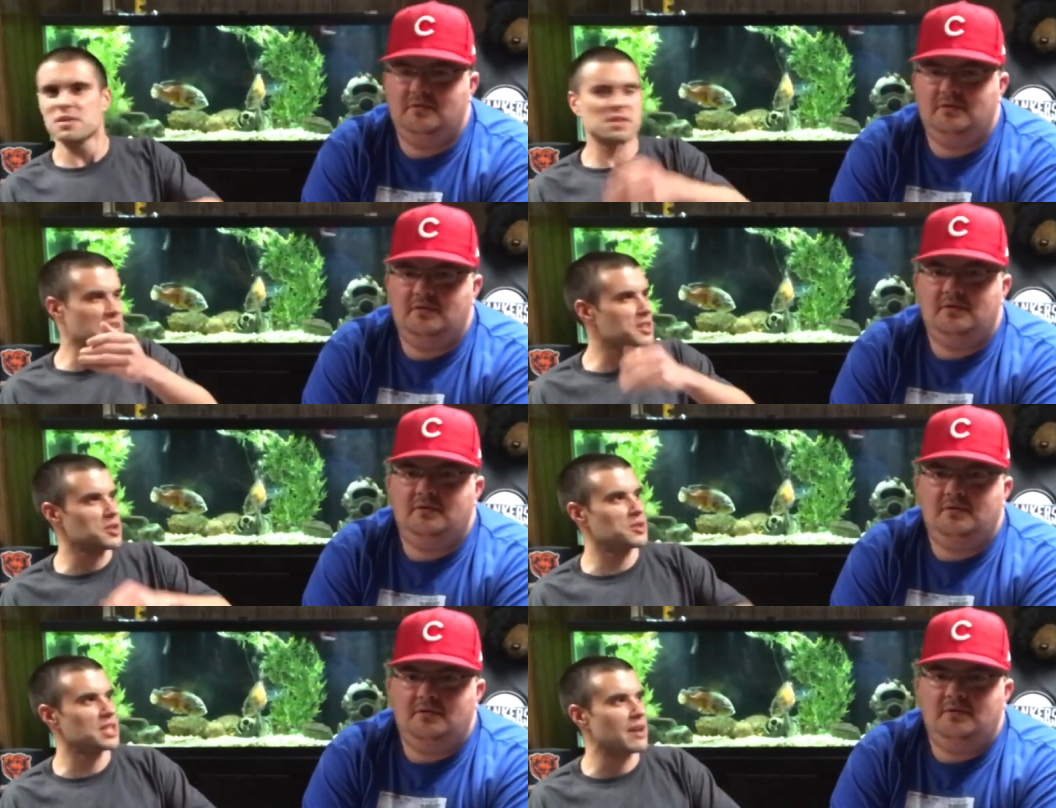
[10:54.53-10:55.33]

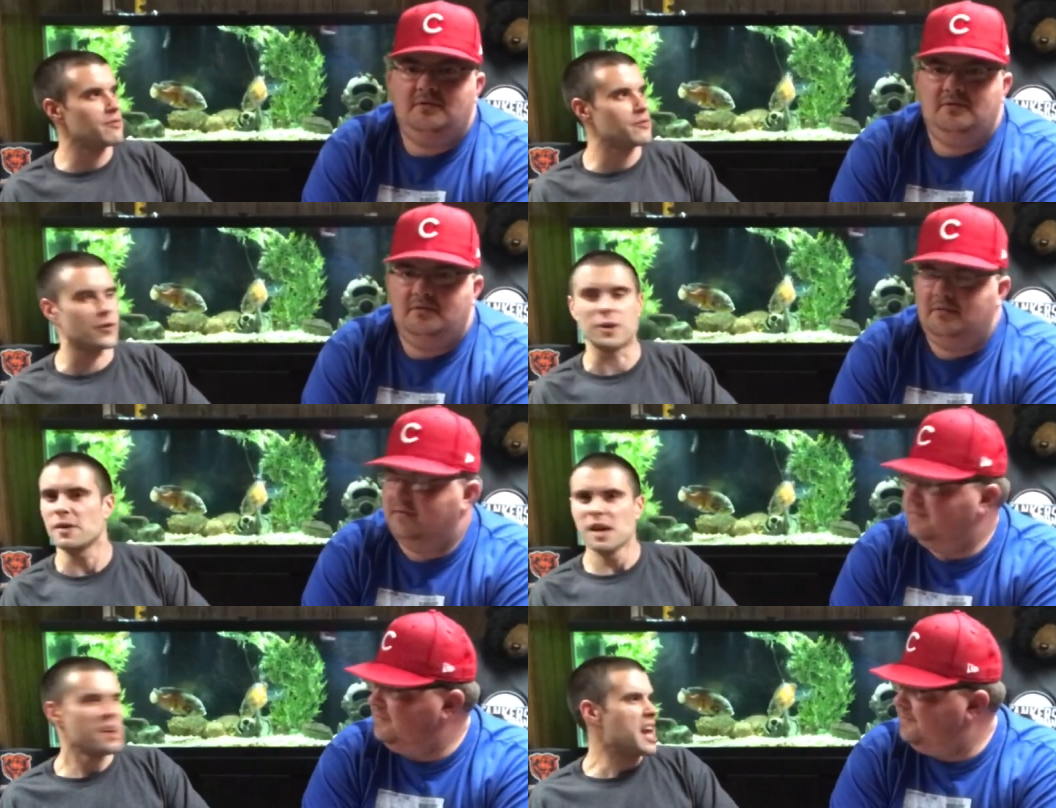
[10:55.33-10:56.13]
Speaker 1: six or seven for
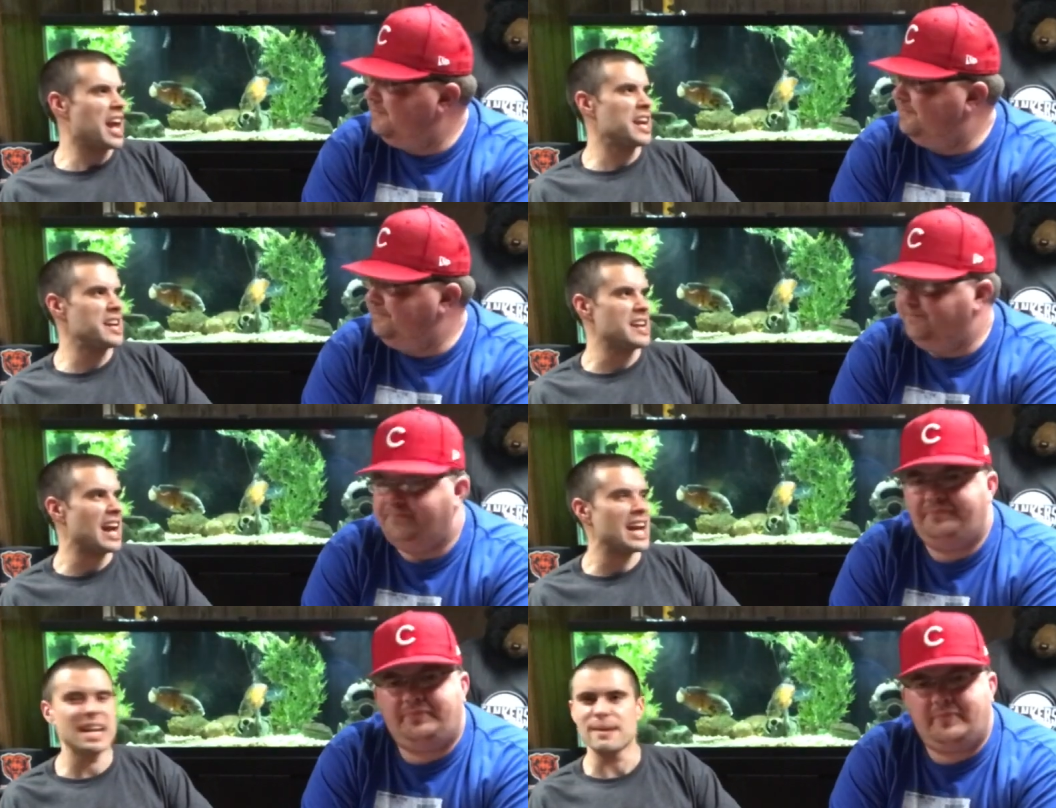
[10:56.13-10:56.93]
80,
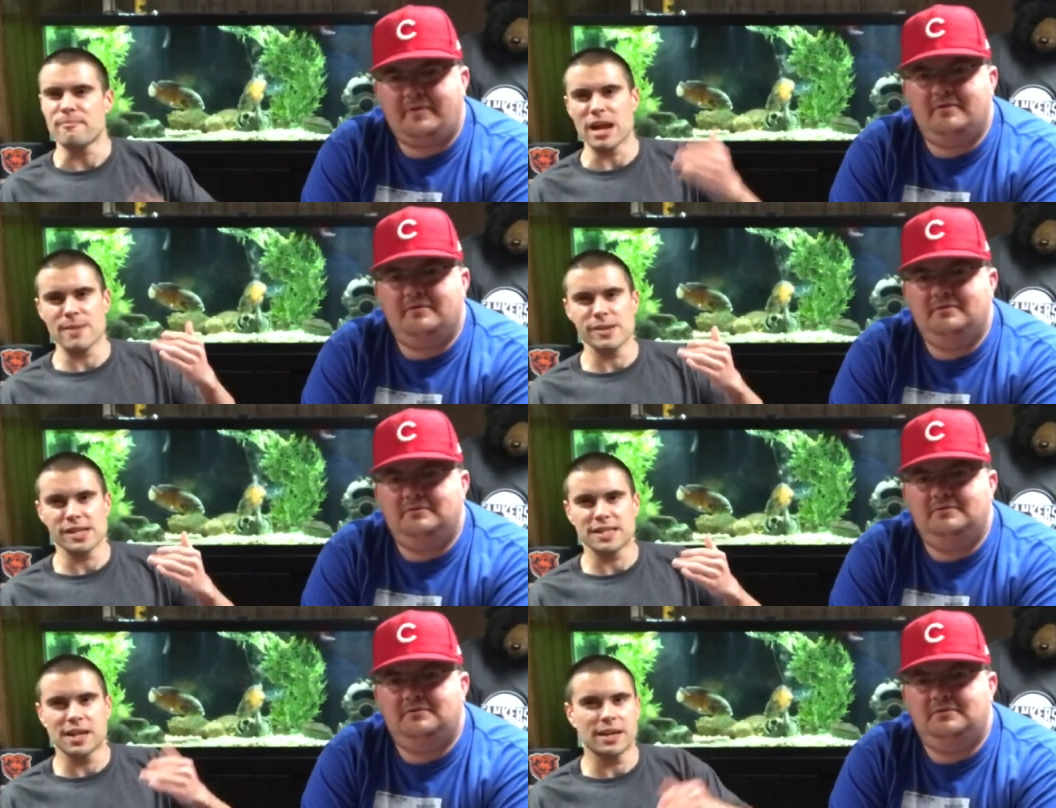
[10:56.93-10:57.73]
90,
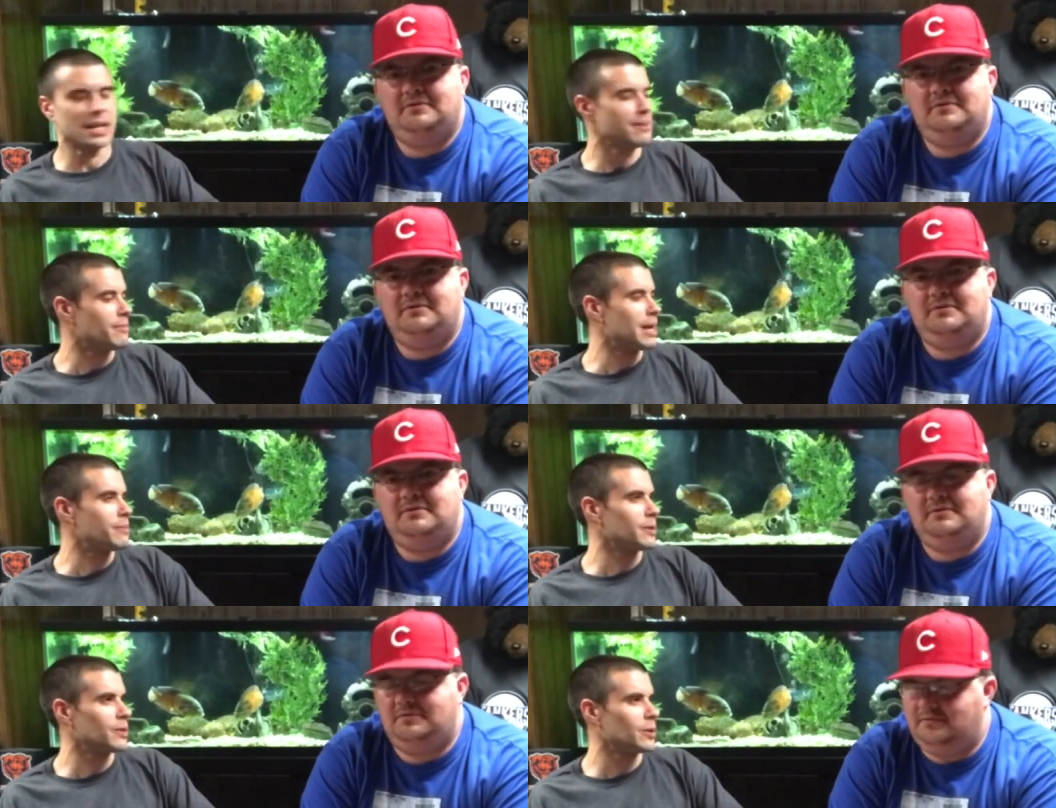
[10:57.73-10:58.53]
maybe a tutty,
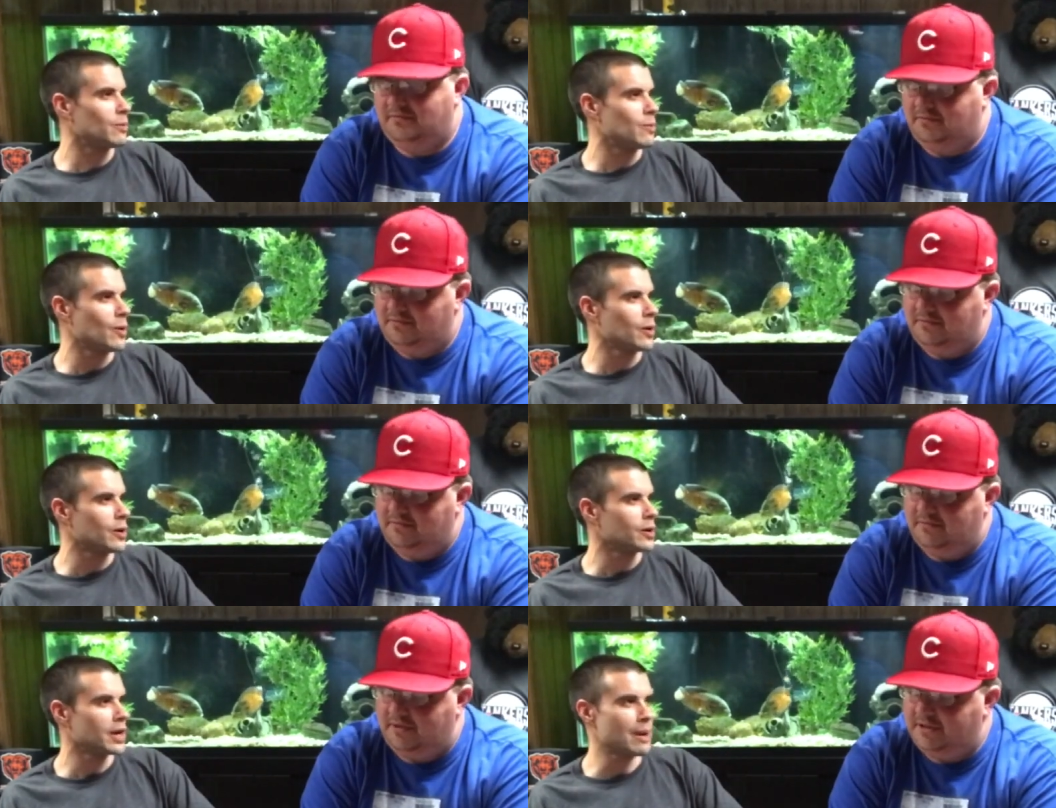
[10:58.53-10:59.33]
maybe a little
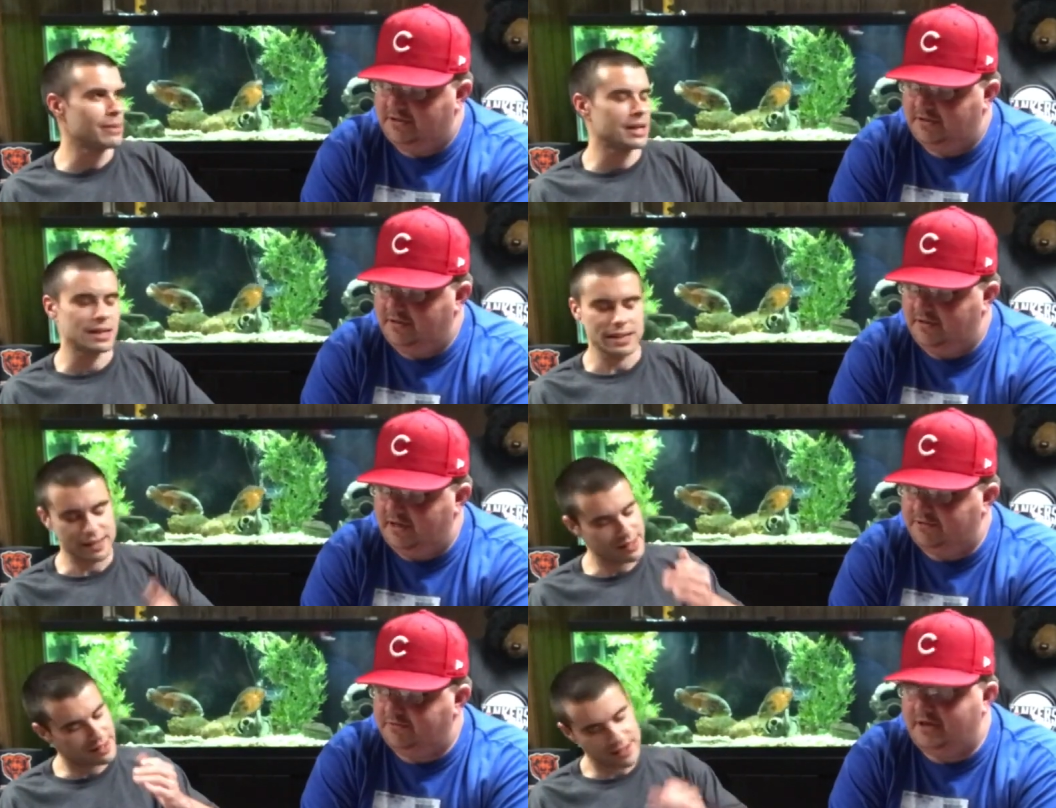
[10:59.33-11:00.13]
more. It's, I mean,
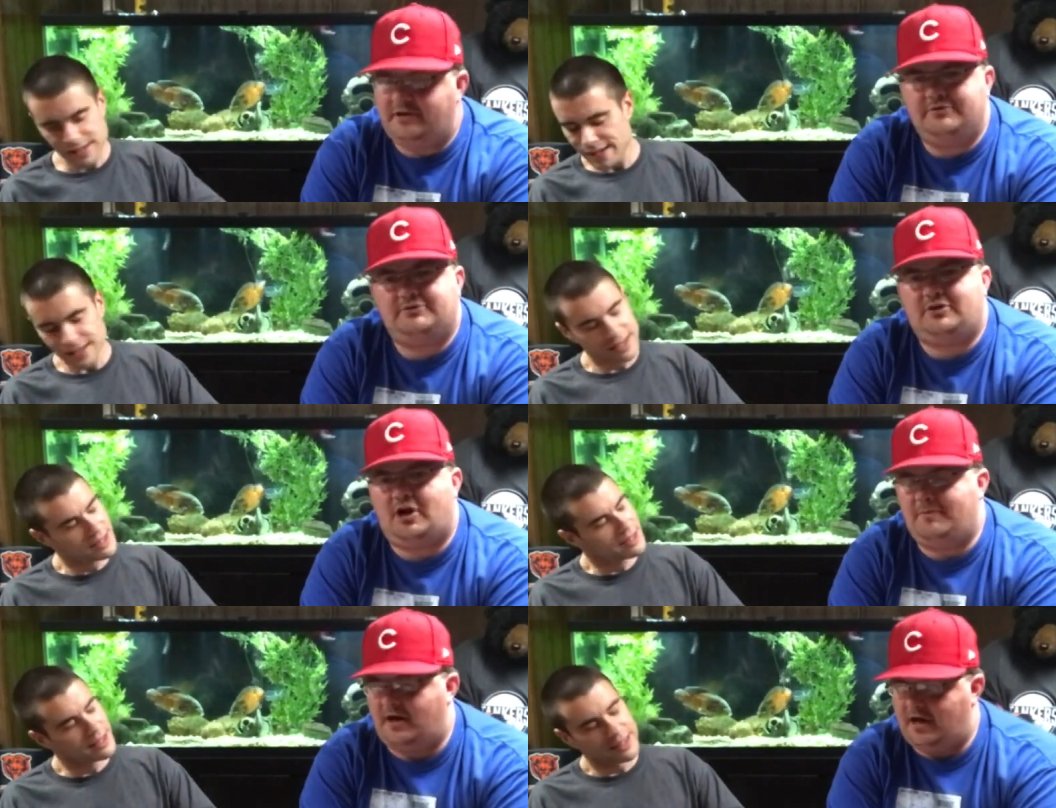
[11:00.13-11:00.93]
Speaker 2: it's ridiculous. We're
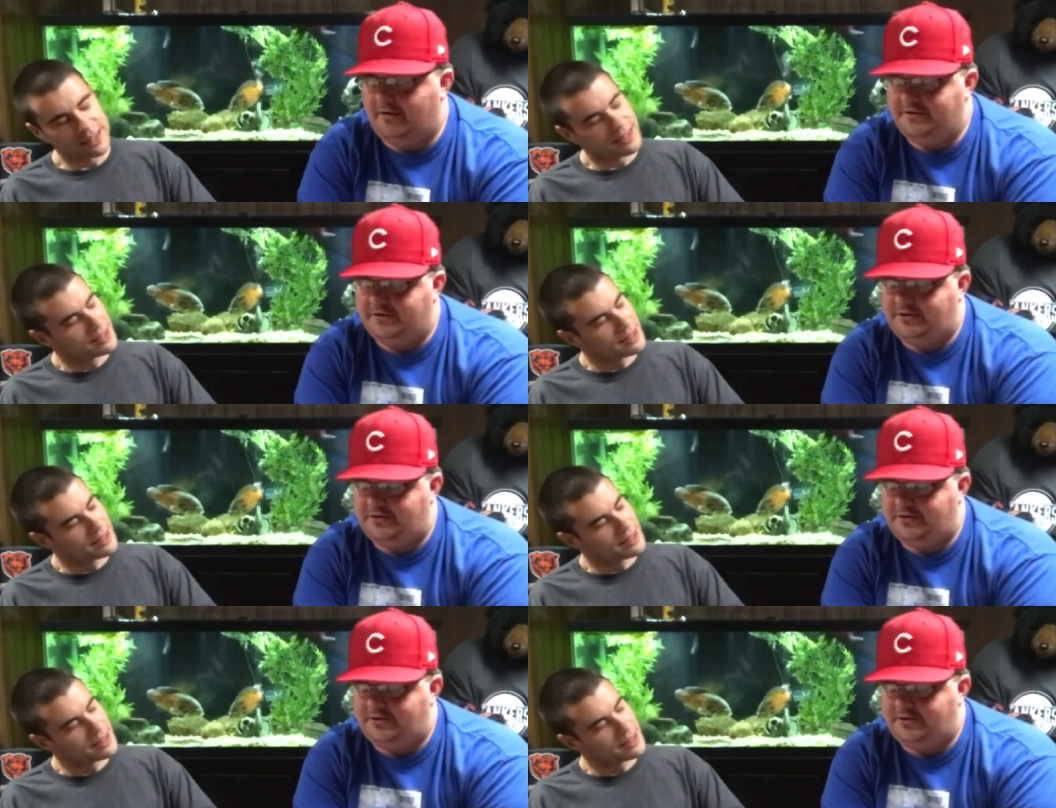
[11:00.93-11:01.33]
talking about how he's